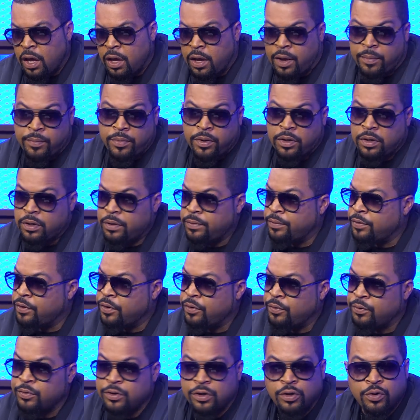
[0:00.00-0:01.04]
I mean,
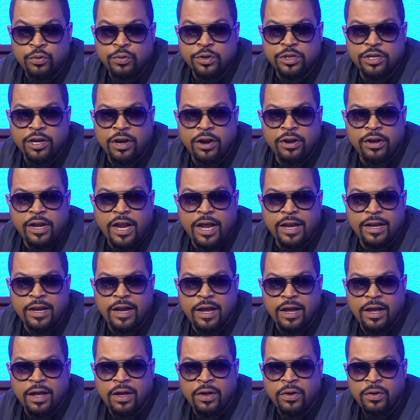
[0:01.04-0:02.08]
who would turn that
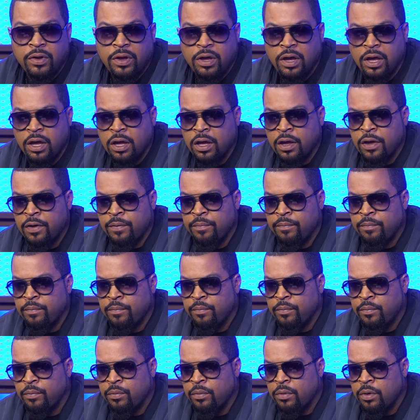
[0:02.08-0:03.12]
down?
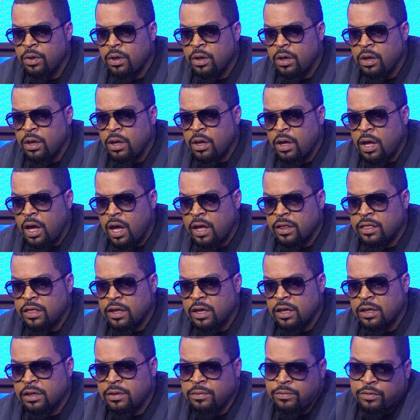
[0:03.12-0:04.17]
I
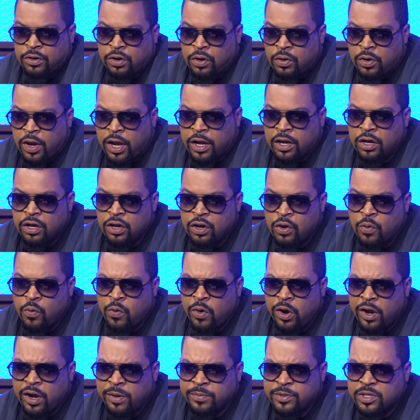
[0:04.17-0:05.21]
think, you know, that could
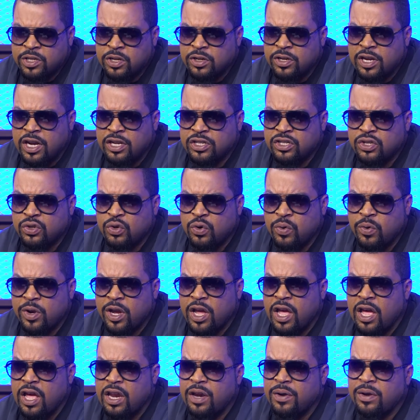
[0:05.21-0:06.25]
work. I'm still not sure
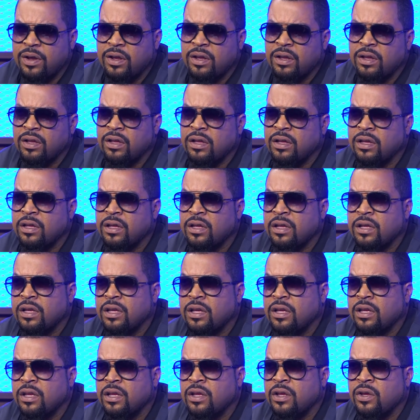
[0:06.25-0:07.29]

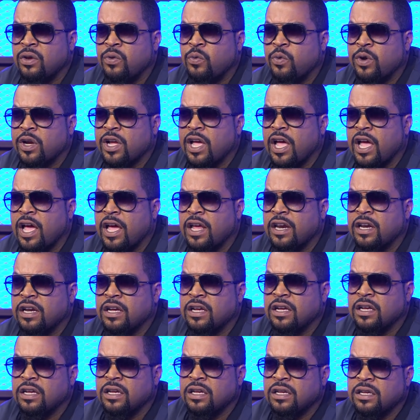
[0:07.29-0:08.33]
what kind
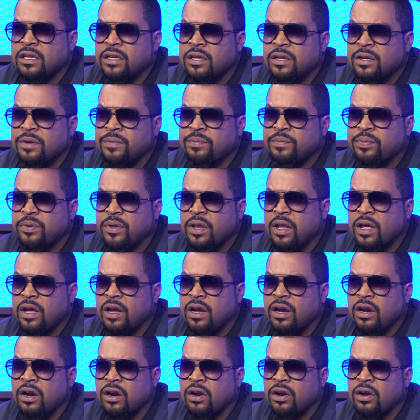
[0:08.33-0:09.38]
of
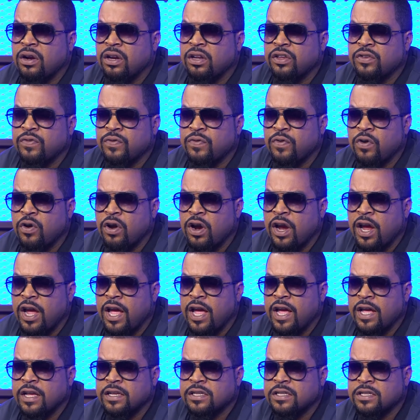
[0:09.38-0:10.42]
player as far
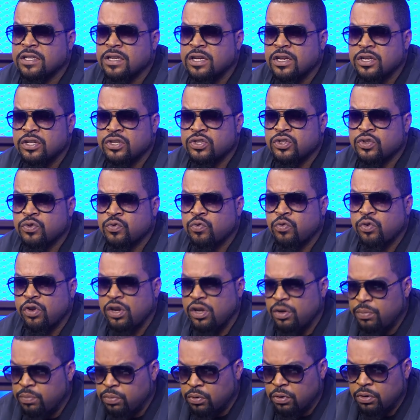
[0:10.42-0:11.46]
as
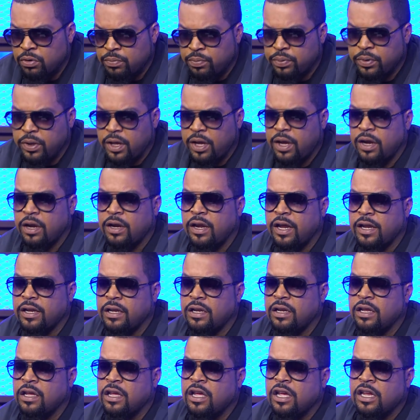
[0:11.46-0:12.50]
cerebral player
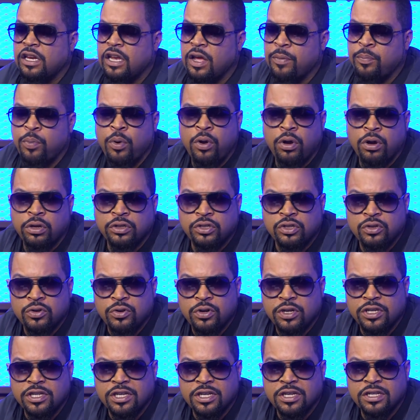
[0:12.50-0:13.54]
that Paul
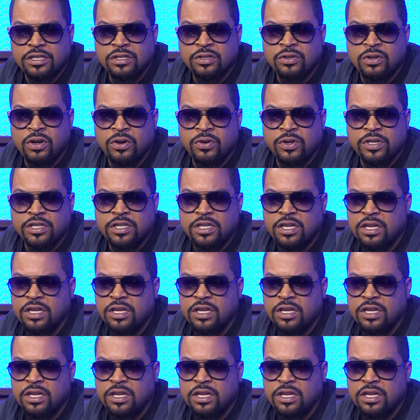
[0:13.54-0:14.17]
George is, you know, is